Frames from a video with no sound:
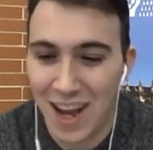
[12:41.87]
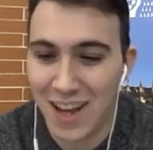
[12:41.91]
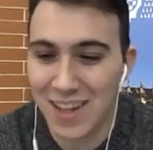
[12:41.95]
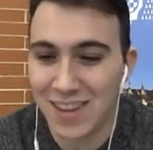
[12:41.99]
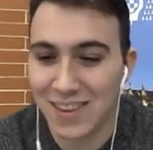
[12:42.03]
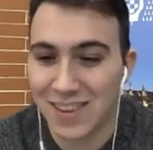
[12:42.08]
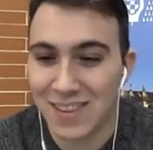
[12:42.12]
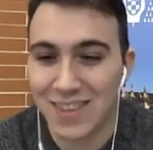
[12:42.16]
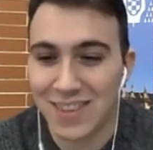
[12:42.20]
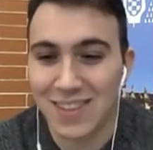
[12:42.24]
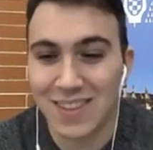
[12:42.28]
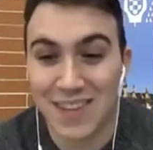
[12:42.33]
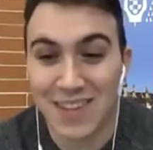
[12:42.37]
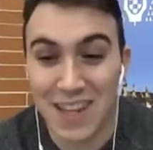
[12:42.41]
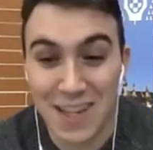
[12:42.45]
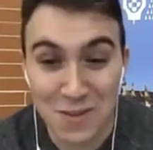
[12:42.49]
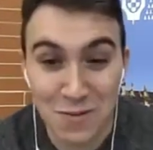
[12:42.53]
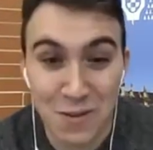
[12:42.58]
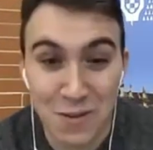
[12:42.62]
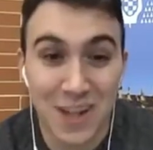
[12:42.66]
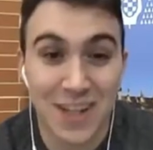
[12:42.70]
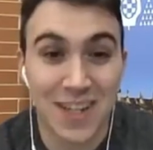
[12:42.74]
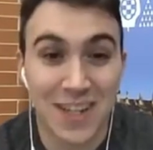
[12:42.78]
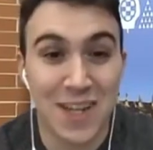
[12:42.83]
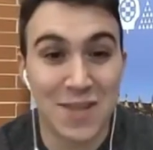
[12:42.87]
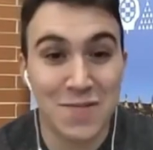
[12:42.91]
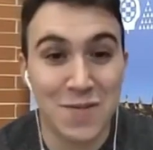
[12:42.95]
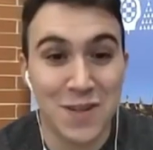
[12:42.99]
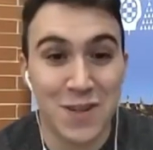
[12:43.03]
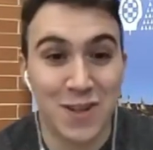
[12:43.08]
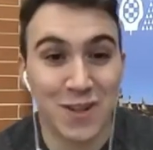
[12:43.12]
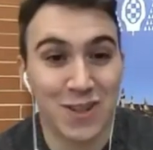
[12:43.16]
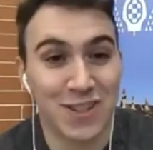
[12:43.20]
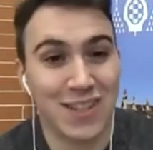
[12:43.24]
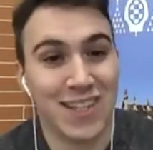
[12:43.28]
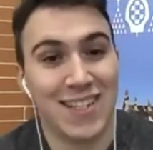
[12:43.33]
And that's really nice,
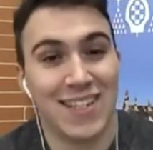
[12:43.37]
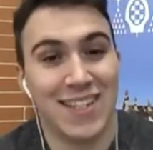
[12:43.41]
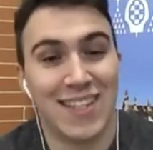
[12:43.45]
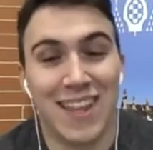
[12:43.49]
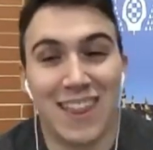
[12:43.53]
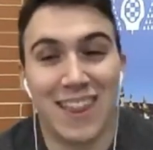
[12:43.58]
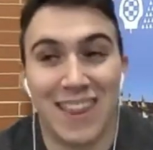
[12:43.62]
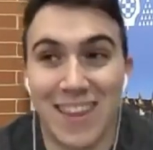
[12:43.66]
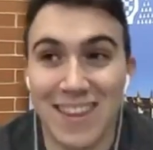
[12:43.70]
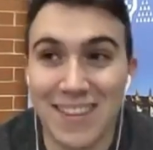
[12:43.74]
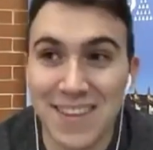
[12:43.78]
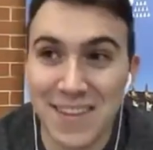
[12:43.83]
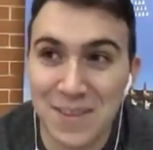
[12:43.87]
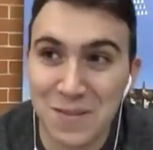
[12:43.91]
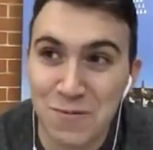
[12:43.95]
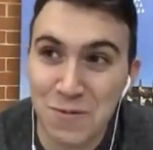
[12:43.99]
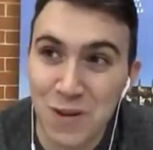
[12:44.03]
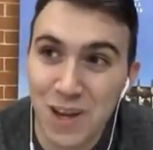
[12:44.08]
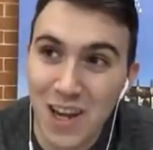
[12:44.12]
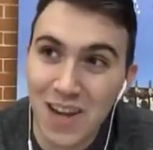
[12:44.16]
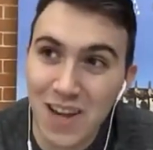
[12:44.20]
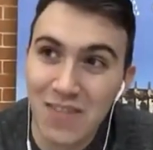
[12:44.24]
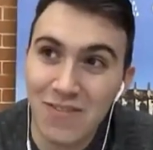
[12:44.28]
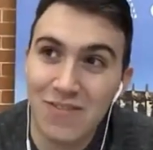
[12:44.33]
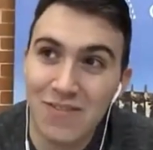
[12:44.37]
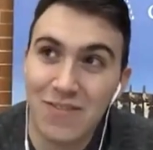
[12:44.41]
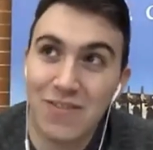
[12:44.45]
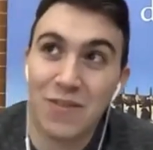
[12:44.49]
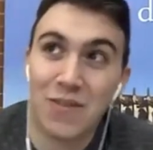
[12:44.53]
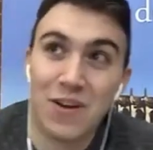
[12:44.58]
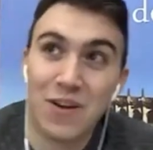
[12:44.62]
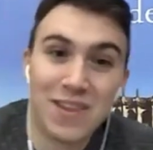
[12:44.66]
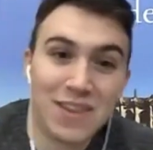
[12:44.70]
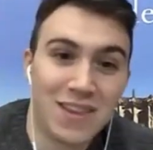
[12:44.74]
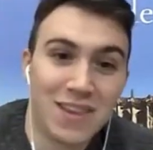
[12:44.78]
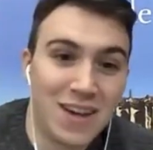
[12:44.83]
because that's the thing that we have
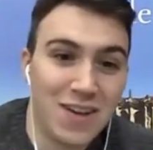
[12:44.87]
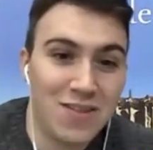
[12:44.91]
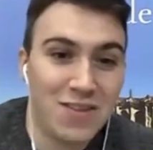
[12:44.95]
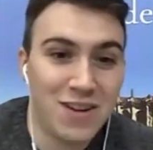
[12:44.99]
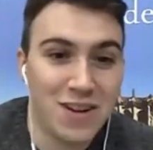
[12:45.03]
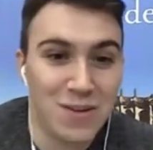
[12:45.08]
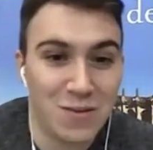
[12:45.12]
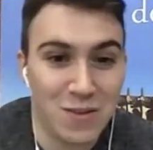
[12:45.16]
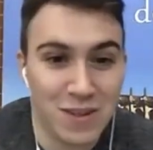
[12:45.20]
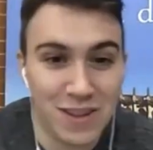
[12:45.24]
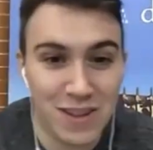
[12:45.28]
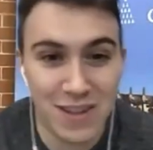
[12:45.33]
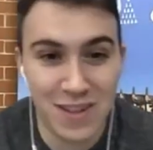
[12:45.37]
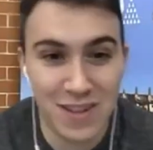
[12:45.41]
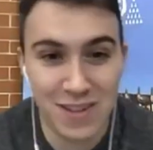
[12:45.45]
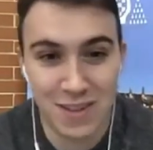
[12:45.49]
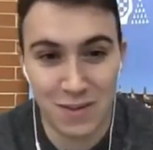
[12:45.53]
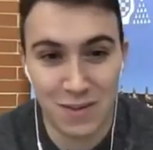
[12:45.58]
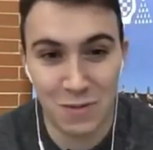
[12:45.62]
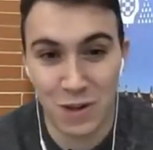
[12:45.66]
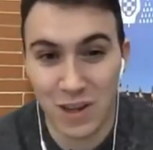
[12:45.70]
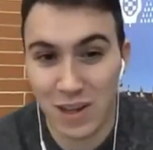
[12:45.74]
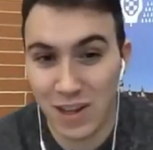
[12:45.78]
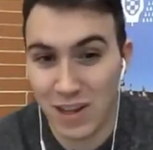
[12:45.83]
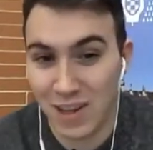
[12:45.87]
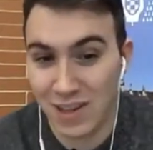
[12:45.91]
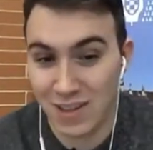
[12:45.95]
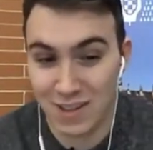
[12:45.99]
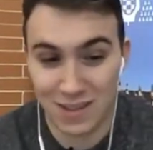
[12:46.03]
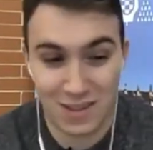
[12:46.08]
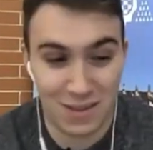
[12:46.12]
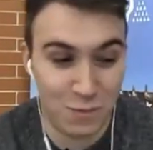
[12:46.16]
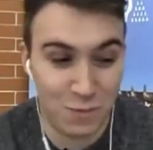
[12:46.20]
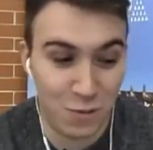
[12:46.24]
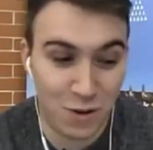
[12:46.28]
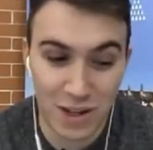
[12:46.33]
right now nowadays. We
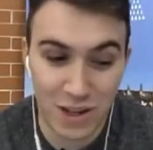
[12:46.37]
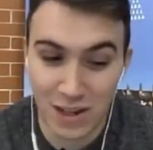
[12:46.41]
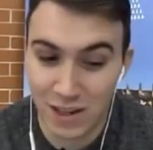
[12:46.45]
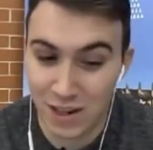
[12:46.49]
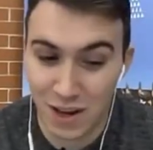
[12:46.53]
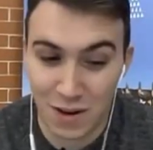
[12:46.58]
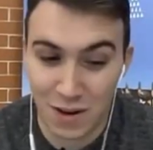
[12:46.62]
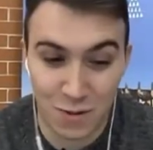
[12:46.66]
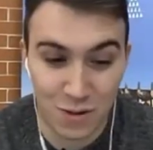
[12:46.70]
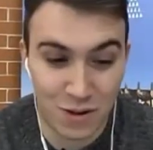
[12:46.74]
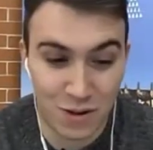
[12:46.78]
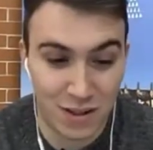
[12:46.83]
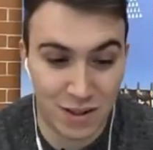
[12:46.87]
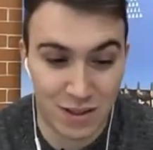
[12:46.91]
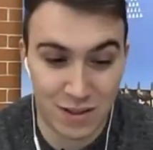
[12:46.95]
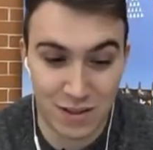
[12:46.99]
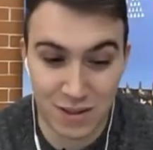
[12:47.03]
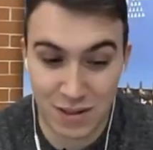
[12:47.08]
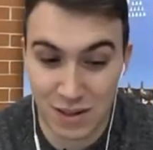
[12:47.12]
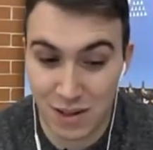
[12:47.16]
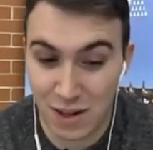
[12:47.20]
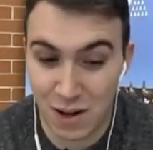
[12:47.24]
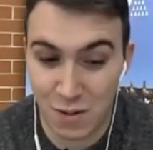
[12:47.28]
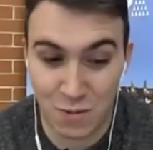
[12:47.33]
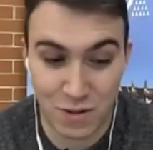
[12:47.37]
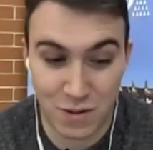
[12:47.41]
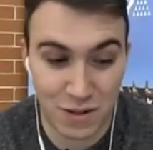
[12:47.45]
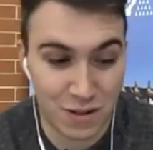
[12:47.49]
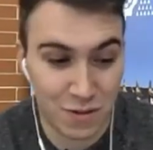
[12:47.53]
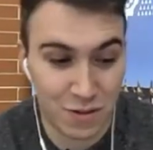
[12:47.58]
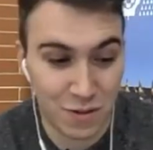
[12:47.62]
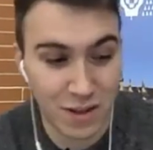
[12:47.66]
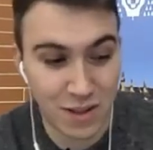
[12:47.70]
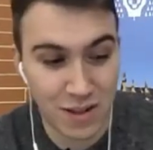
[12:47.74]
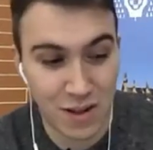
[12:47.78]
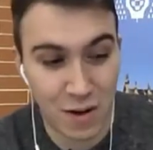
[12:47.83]
in our
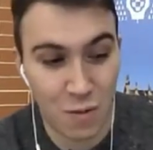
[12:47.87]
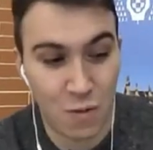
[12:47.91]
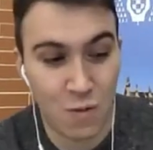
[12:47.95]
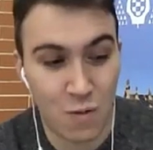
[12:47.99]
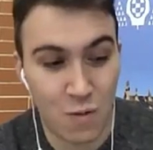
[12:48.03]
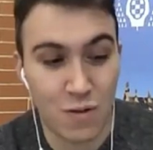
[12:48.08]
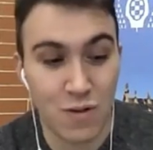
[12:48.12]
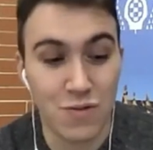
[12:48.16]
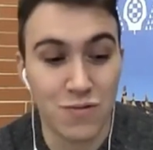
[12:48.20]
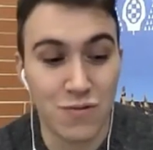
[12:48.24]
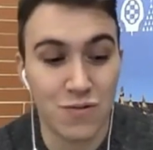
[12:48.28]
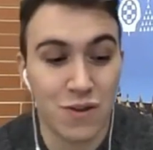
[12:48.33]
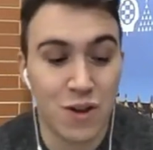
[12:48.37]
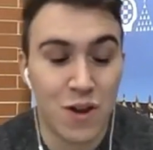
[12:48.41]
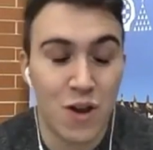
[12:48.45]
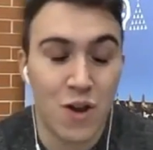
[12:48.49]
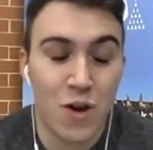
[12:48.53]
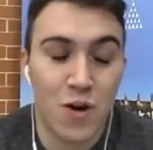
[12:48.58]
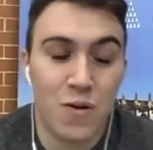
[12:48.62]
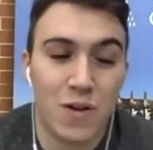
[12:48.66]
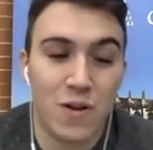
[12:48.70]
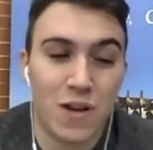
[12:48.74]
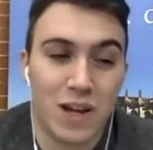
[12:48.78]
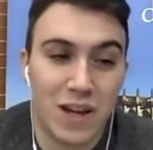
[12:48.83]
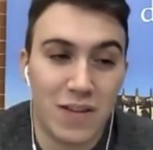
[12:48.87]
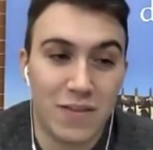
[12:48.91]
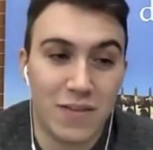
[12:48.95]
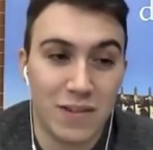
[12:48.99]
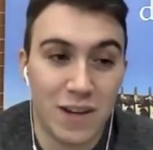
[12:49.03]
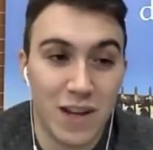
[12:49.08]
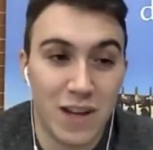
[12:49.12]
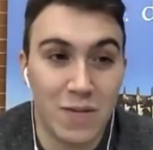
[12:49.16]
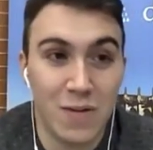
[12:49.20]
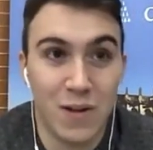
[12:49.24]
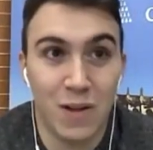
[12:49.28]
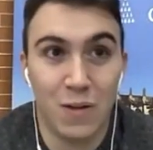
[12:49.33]
streets, in our roads, we have
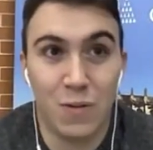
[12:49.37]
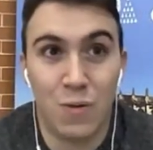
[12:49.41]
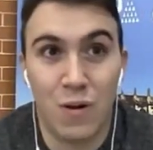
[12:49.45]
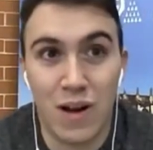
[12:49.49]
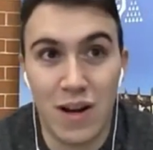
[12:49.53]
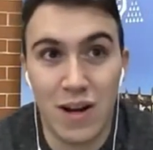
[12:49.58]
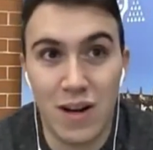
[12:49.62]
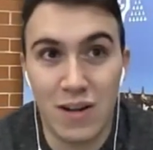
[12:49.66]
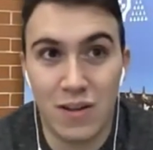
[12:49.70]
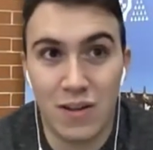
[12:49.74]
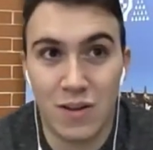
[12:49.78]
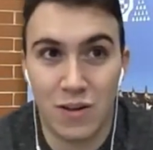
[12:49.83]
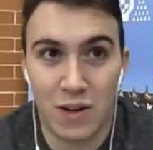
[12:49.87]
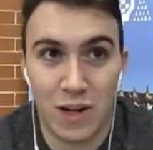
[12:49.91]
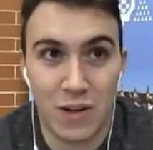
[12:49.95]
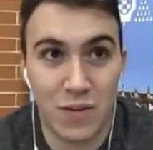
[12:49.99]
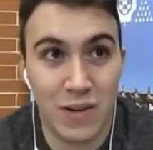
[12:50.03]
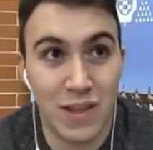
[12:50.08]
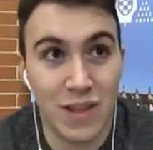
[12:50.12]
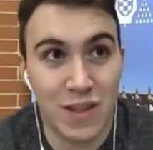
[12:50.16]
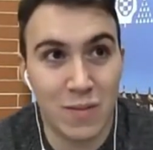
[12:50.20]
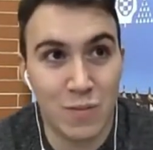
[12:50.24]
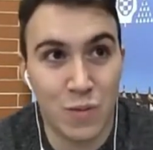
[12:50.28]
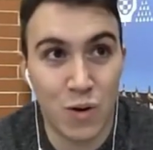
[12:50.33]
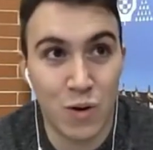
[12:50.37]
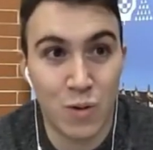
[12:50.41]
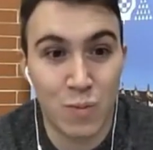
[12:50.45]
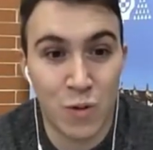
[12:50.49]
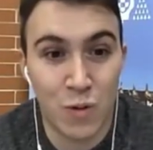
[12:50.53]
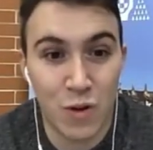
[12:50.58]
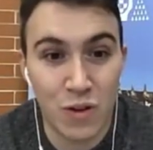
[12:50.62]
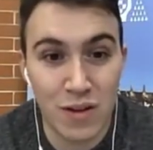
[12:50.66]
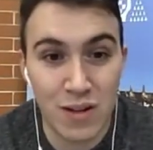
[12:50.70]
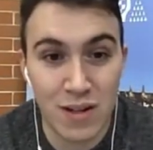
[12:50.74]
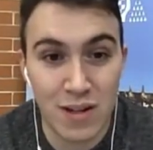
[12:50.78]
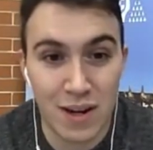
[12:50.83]
level 1, or even the more
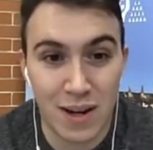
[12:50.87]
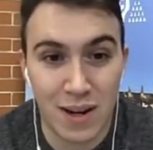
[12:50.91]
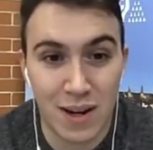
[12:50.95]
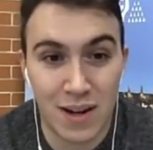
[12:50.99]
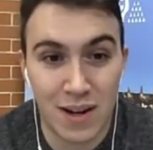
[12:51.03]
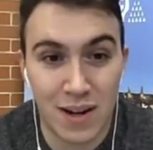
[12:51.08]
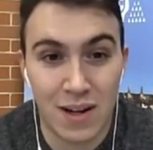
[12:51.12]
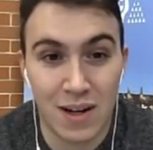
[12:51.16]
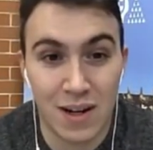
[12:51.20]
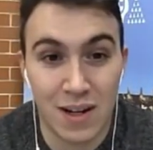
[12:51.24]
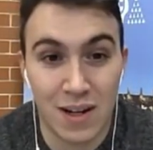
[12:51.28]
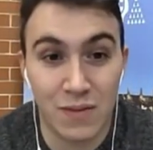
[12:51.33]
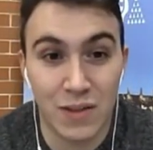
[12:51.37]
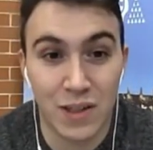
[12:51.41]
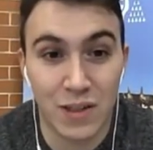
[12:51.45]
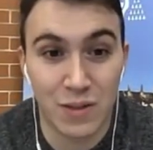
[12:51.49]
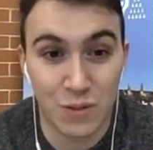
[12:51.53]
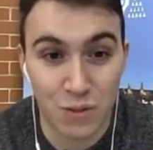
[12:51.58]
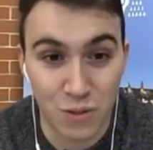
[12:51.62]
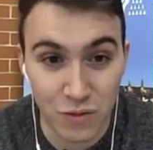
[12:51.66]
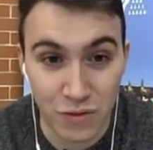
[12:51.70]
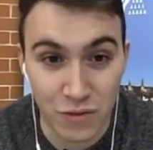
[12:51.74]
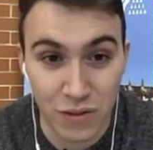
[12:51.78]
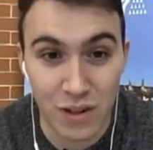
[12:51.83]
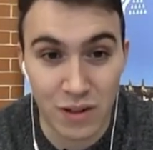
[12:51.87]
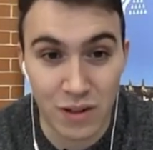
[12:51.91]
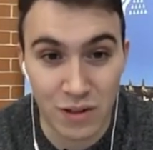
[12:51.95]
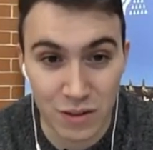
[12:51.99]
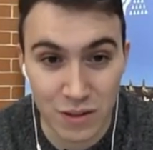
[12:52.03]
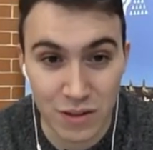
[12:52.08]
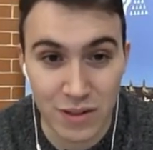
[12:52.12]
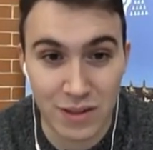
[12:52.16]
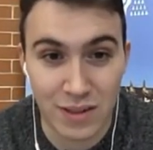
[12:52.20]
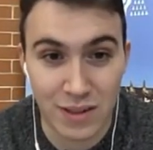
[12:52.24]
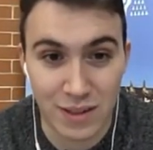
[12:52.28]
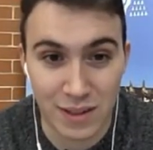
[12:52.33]
modern are level 2
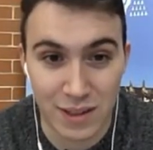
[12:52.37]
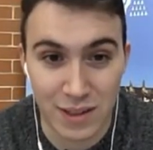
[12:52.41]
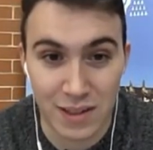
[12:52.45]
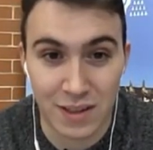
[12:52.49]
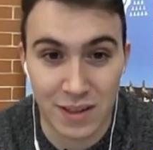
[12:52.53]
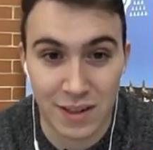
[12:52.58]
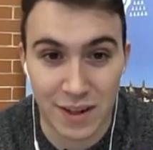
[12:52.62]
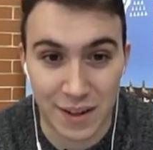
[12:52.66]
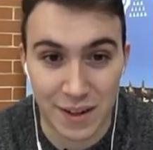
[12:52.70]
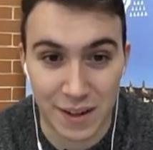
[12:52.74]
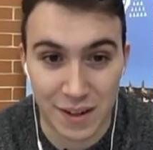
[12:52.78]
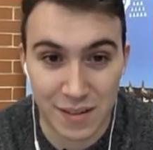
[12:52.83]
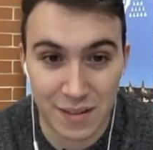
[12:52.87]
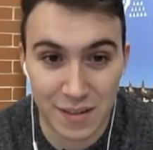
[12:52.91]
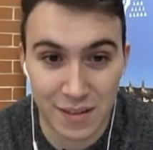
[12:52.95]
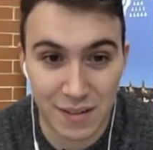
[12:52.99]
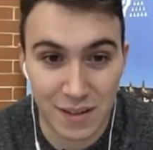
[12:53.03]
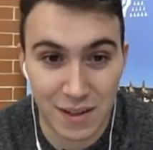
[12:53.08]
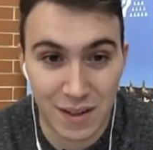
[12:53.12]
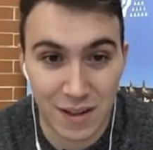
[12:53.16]
vehicles in this case.